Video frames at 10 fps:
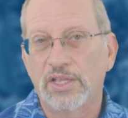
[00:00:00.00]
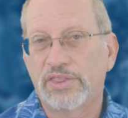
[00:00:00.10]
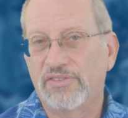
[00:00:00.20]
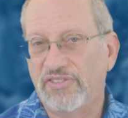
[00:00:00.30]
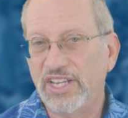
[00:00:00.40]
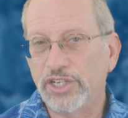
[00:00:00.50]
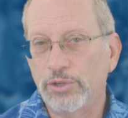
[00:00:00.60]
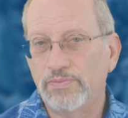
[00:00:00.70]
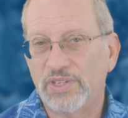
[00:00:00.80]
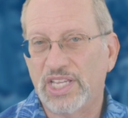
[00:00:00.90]
The
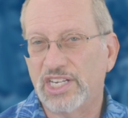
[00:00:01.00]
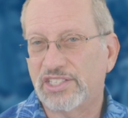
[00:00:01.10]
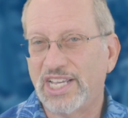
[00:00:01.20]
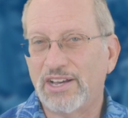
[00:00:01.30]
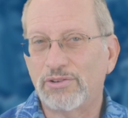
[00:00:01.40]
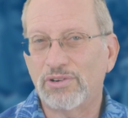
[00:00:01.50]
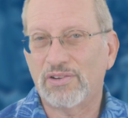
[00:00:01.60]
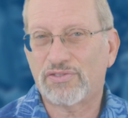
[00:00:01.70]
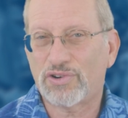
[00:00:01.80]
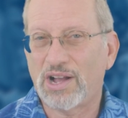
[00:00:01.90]
venue, in a town
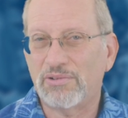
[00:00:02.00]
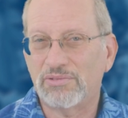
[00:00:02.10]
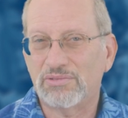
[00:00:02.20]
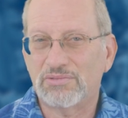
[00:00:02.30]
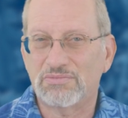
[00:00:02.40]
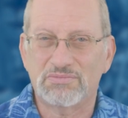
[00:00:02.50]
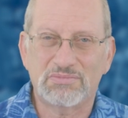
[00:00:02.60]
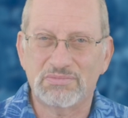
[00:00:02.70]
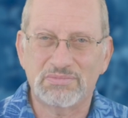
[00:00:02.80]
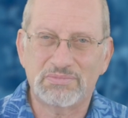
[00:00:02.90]
of around
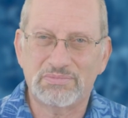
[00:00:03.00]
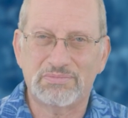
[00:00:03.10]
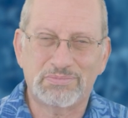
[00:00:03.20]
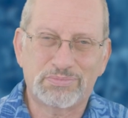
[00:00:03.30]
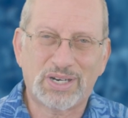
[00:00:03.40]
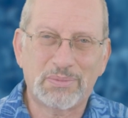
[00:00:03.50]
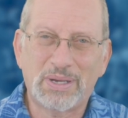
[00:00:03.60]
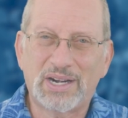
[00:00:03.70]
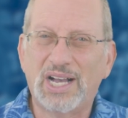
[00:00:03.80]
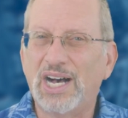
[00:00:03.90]
probably
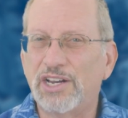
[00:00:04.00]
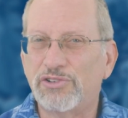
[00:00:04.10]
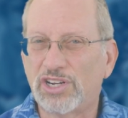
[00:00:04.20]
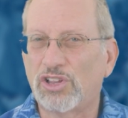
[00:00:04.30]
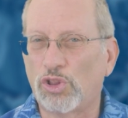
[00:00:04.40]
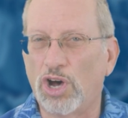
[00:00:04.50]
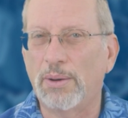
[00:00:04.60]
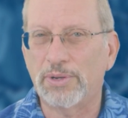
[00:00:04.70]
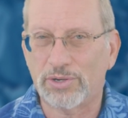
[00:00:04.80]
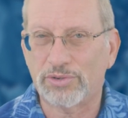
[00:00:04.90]
about 100
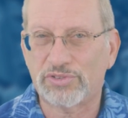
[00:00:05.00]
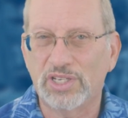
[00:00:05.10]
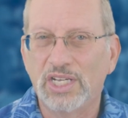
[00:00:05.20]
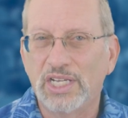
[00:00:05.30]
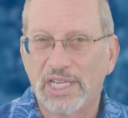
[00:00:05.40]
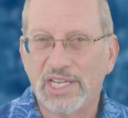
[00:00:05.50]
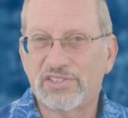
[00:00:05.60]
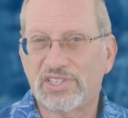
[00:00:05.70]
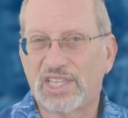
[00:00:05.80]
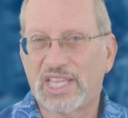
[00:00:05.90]
kilometers
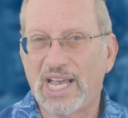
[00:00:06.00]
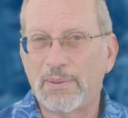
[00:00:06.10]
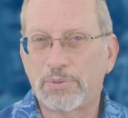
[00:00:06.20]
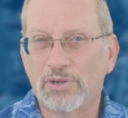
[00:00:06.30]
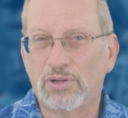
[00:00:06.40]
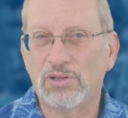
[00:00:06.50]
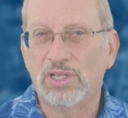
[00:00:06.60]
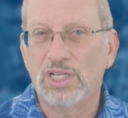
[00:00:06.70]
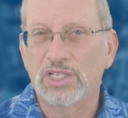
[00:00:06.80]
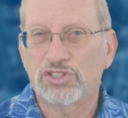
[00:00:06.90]
east of the
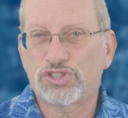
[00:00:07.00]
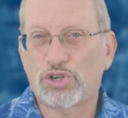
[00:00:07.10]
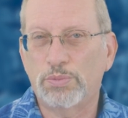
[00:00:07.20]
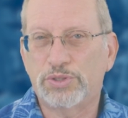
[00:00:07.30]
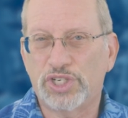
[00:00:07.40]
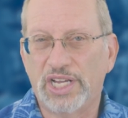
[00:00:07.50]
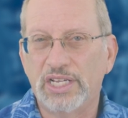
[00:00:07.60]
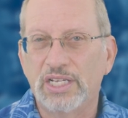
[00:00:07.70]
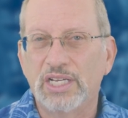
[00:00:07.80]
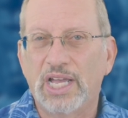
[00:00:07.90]
capital,
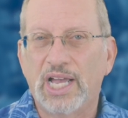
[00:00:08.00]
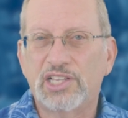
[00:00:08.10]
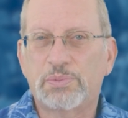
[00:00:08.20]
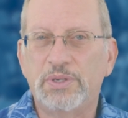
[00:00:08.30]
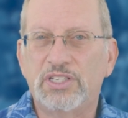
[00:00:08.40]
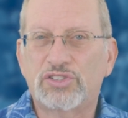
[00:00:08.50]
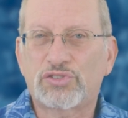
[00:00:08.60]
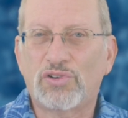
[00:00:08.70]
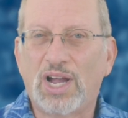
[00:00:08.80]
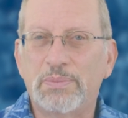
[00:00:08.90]
Skopje, has been
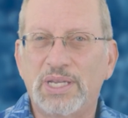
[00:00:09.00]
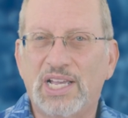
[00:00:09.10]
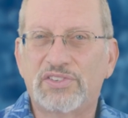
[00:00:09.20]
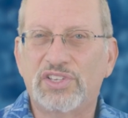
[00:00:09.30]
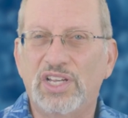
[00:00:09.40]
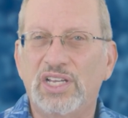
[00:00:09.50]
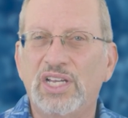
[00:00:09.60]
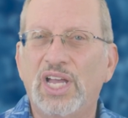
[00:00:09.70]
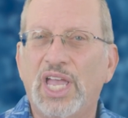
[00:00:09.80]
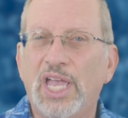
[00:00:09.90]
described as an
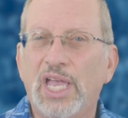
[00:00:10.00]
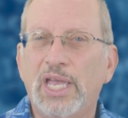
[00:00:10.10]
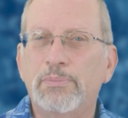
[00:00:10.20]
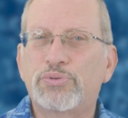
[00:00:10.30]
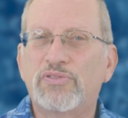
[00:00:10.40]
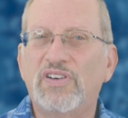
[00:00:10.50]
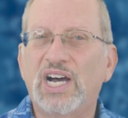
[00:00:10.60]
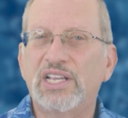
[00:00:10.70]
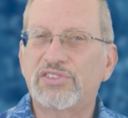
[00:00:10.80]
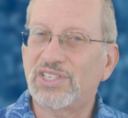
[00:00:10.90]

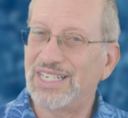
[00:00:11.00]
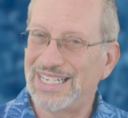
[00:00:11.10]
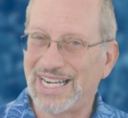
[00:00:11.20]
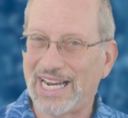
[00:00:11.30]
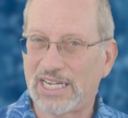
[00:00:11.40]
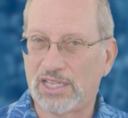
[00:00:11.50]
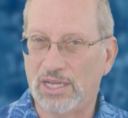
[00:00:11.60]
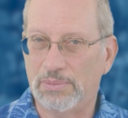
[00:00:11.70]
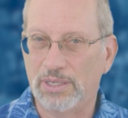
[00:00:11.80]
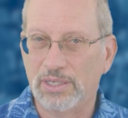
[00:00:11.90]
improvised
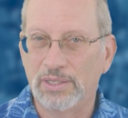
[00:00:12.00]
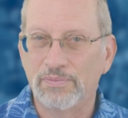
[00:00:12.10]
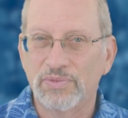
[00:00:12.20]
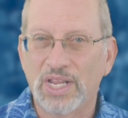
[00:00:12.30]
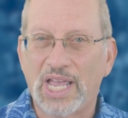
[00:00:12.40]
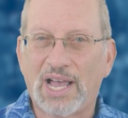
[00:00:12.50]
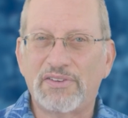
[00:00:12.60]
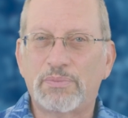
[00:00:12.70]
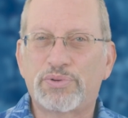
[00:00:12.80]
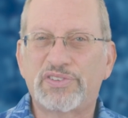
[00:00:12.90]
nightclub,
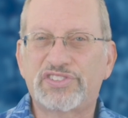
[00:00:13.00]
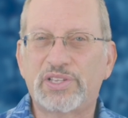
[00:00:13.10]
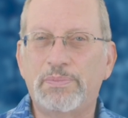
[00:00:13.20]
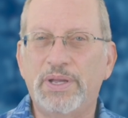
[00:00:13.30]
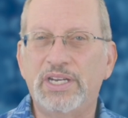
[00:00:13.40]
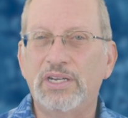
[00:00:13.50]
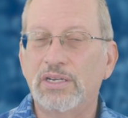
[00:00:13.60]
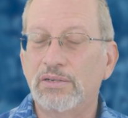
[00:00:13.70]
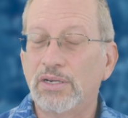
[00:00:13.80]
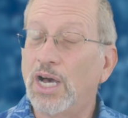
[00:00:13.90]
having previously been
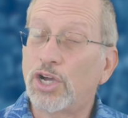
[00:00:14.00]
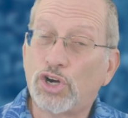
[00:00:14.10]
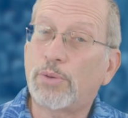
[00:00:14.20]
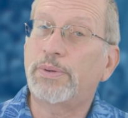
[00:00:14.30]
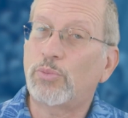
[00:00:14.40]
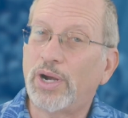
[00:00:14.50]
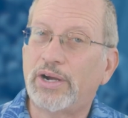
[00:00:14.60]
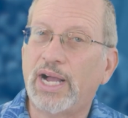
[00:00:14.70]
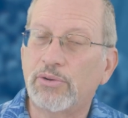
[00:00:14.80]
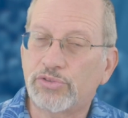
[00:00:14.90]
a carpet
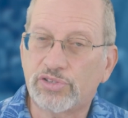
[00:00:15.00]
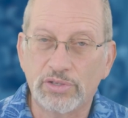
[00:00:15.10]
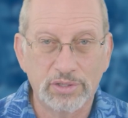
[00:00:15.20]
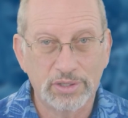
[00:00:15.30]
warehouse.